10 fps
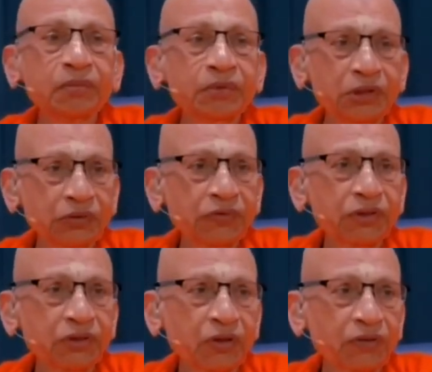This
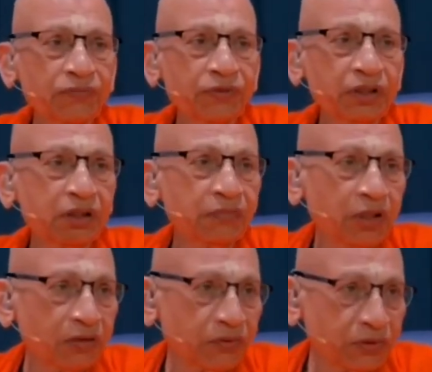was a conflict in the
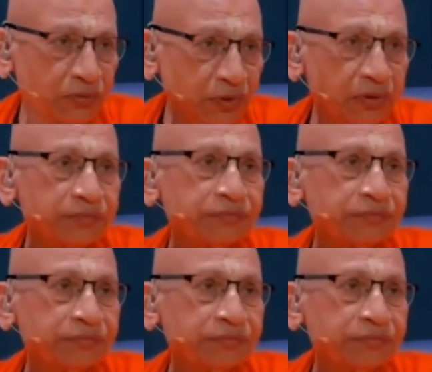mind of Arjuna.